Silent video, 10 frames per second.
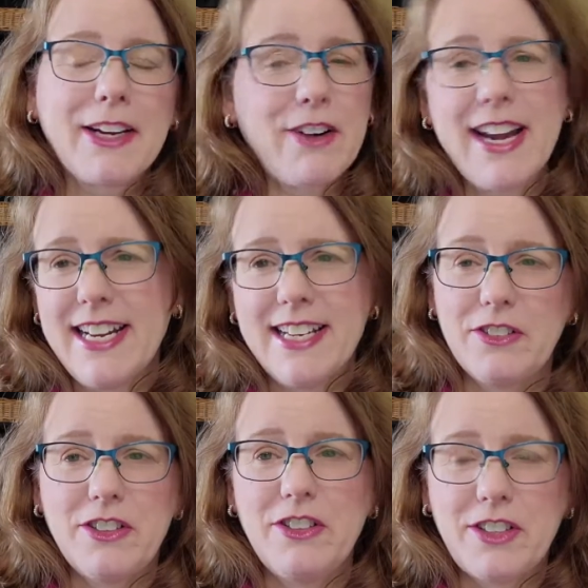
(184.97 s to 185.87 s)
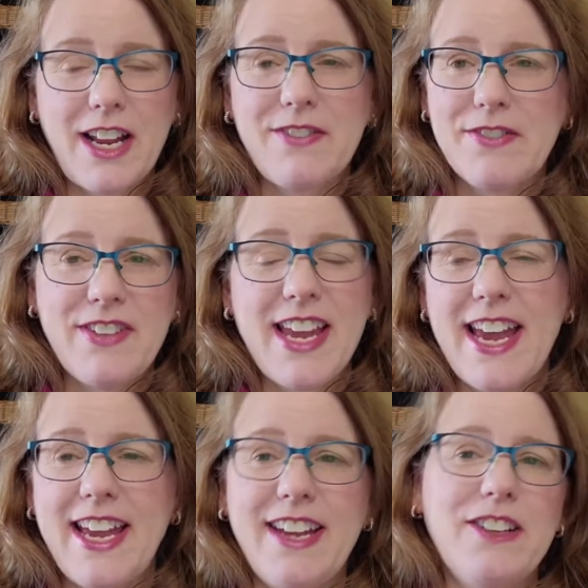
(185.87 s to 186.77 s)
Granted, you could have a
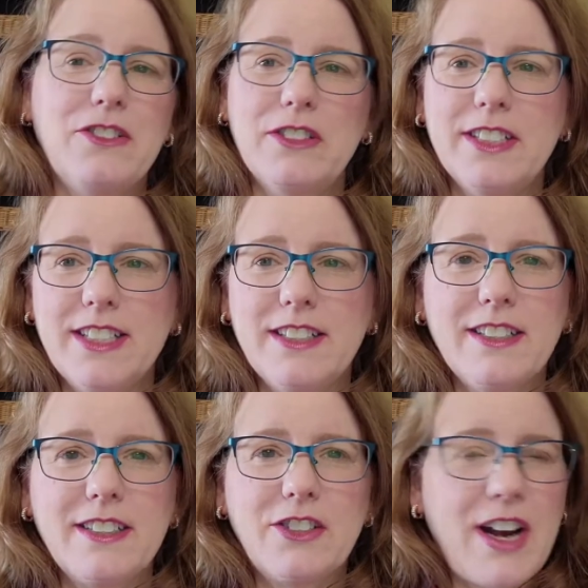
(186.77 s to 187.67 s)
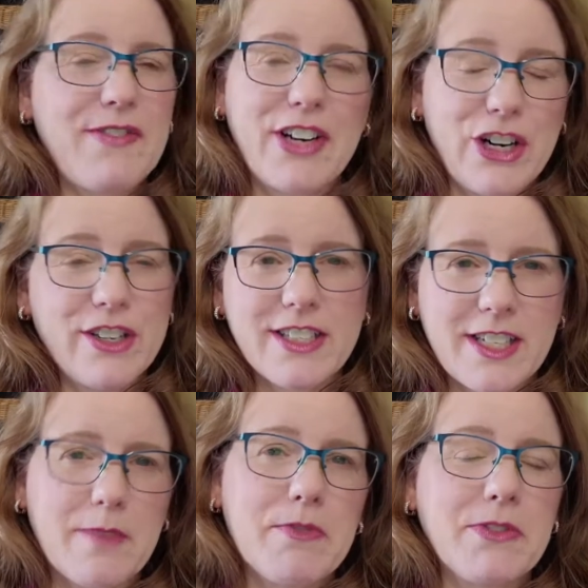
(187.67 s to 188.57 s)
VA or a graphic artist
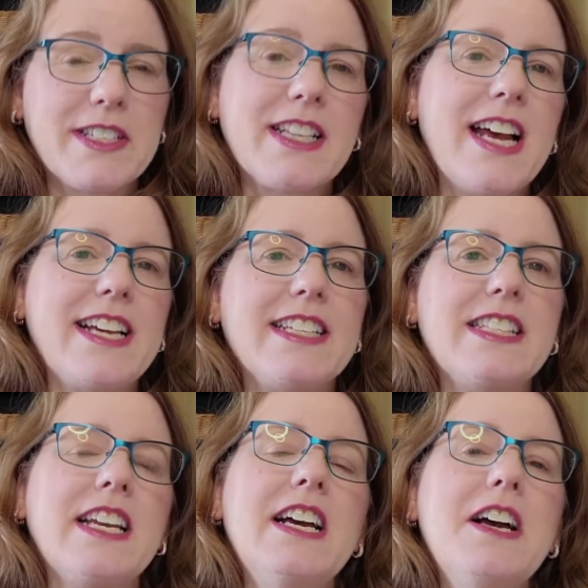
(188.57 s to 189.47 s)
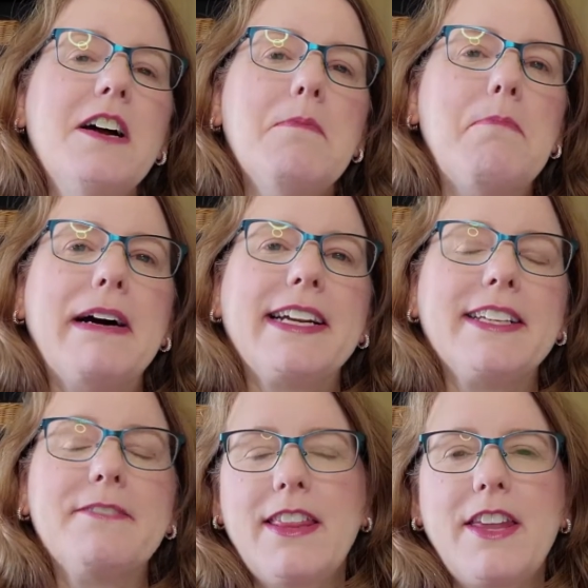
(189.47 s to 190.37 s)
help you with slides, but
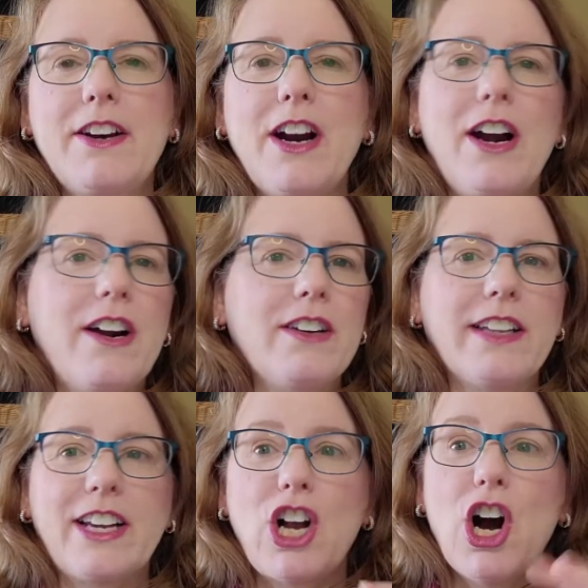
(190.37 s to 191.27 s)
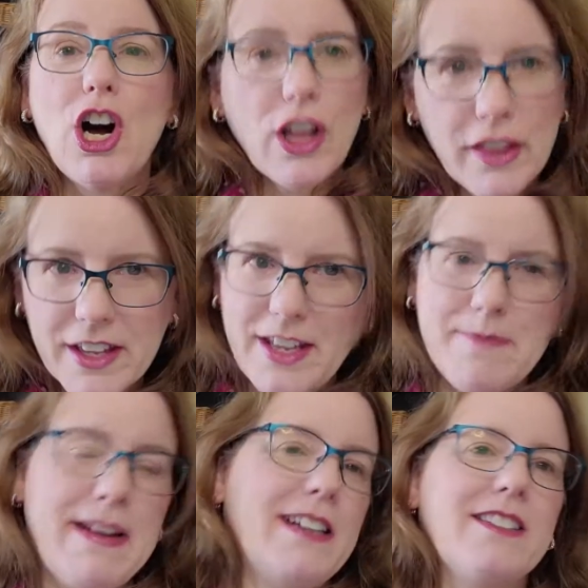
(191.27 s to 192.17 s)
there are like all the
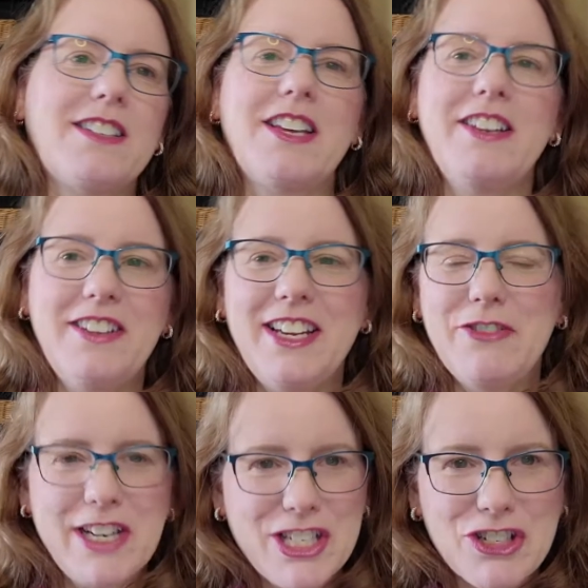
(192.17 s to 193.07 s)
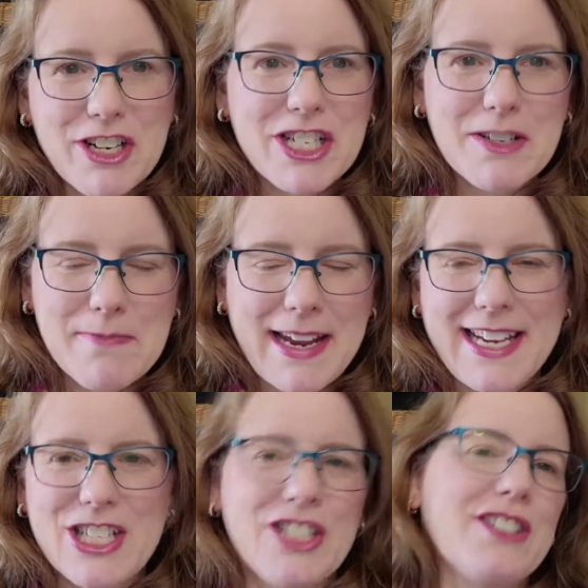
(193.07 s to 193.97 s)
emails. You need registration
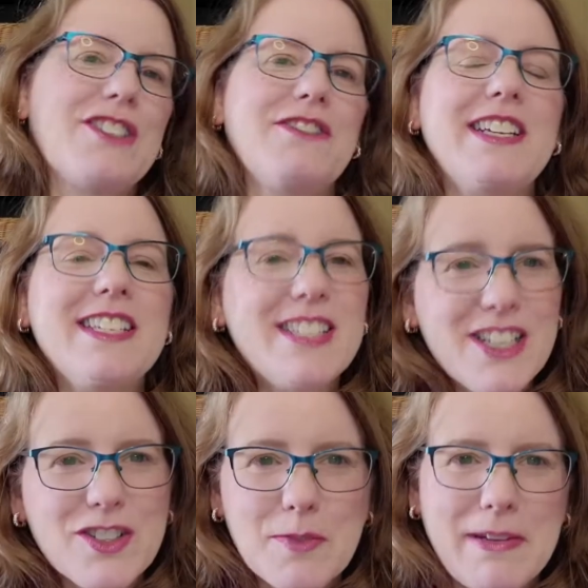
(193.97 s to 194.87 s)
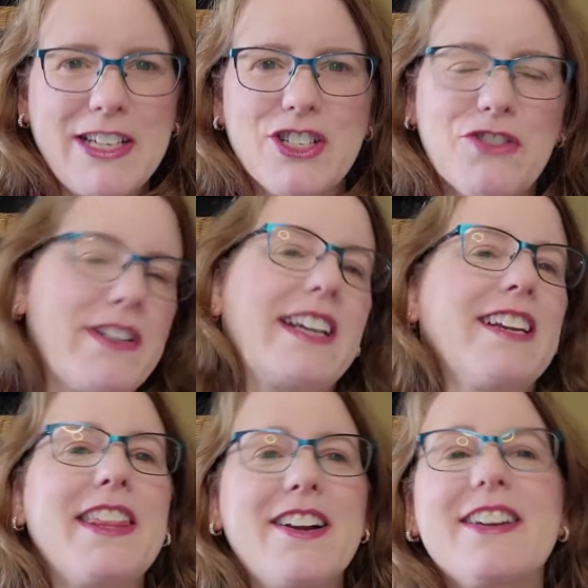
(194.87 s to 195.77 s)
pages, you need sales pages
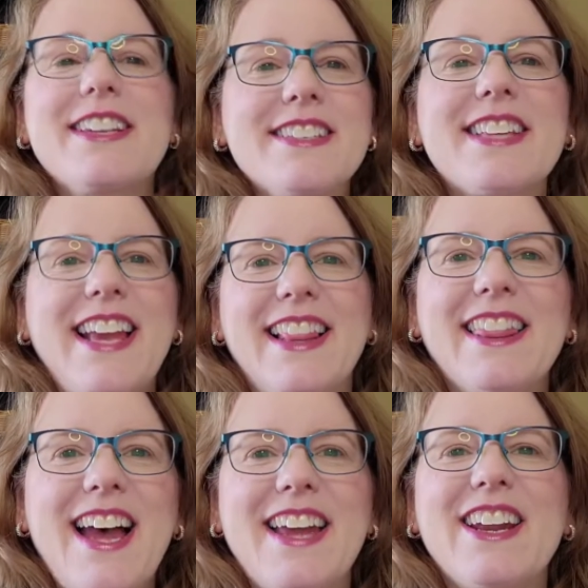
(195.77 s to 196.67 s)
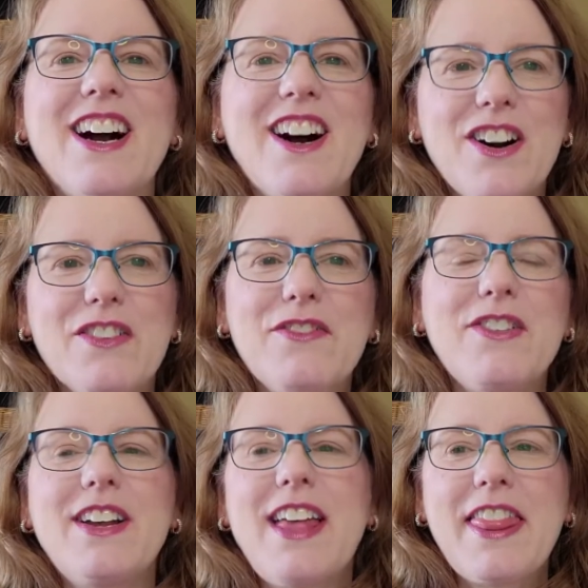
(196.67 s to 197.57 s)
written. There is a lot of
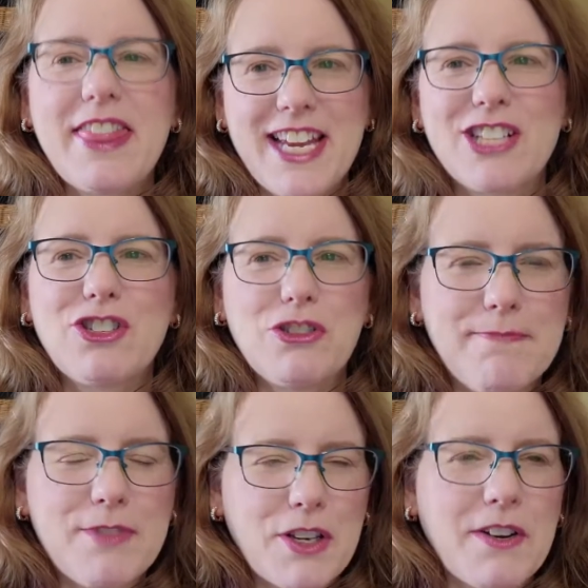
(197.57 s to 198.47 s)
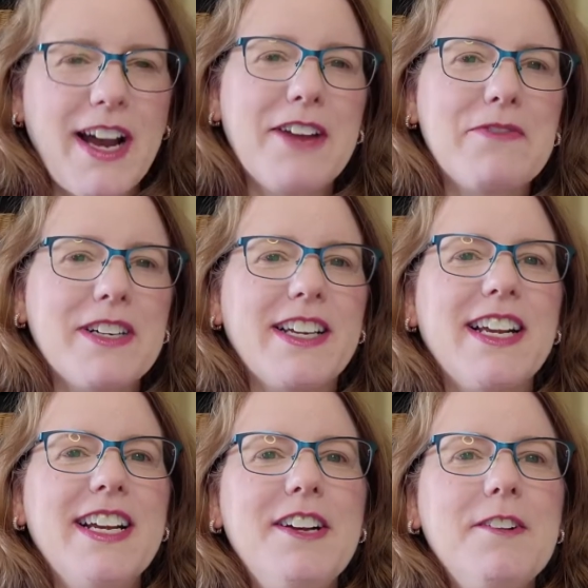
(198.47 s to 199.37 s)
things to. So I would
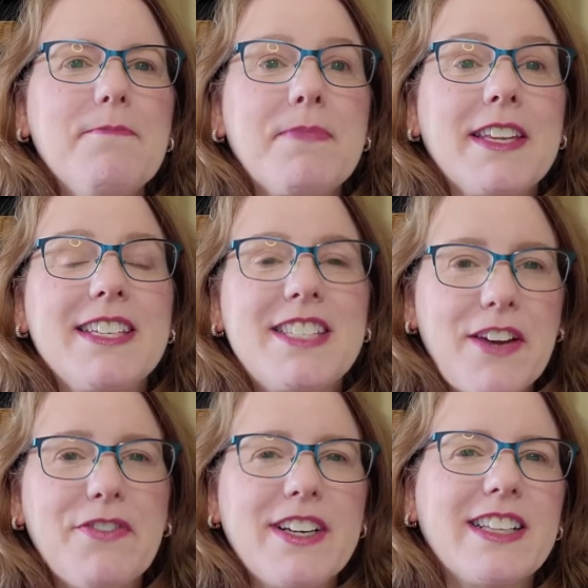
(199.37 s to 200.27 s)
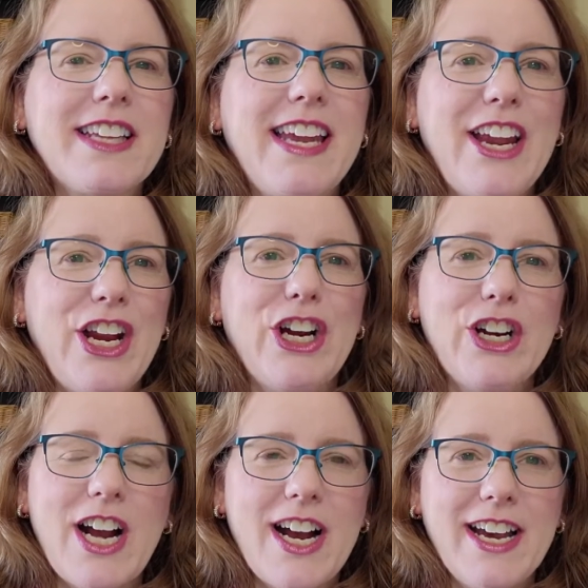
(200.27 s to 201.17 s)
definitely
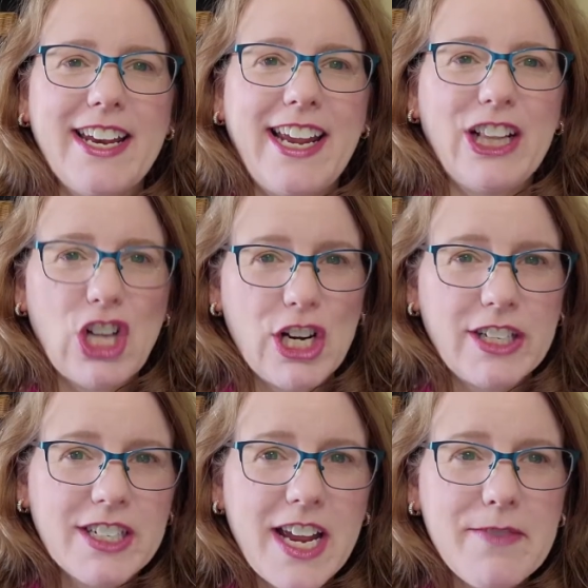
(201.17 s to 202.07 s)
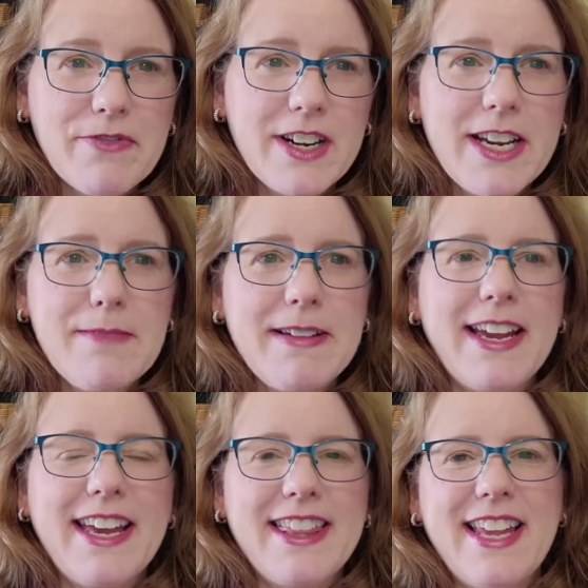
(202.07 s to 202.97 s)
err on a longer time frame,
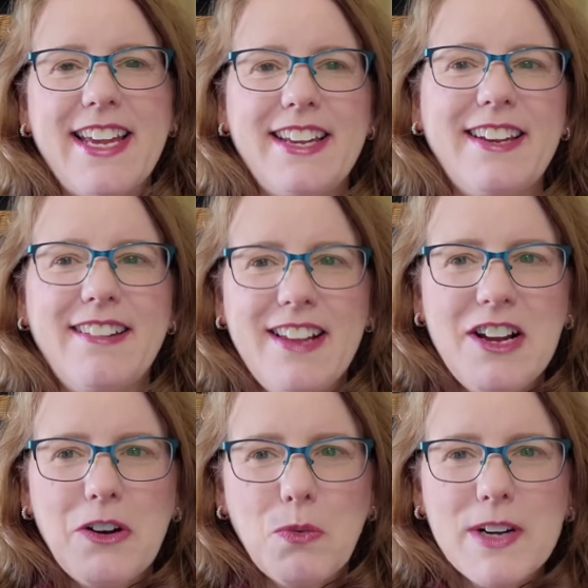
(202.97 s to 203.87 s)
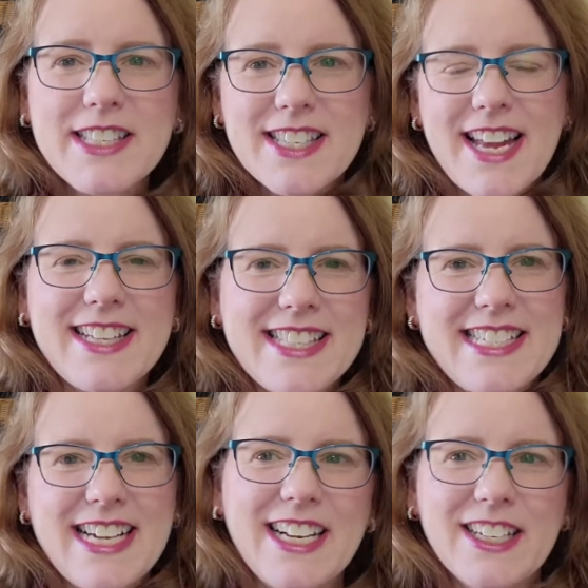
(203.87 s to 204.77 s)
and then once that's
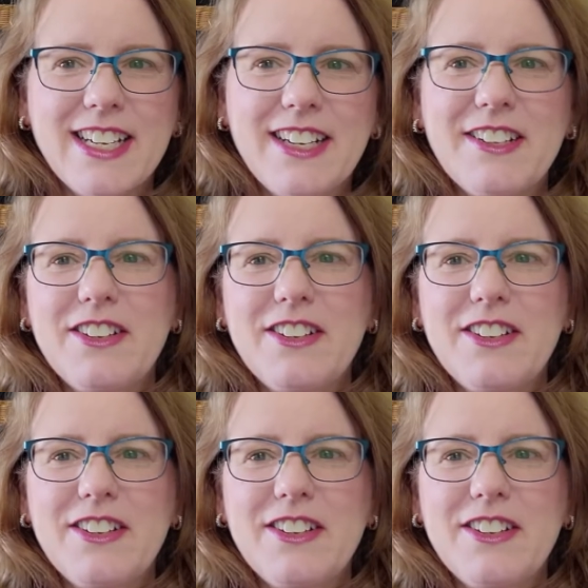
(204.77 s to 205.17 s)
done,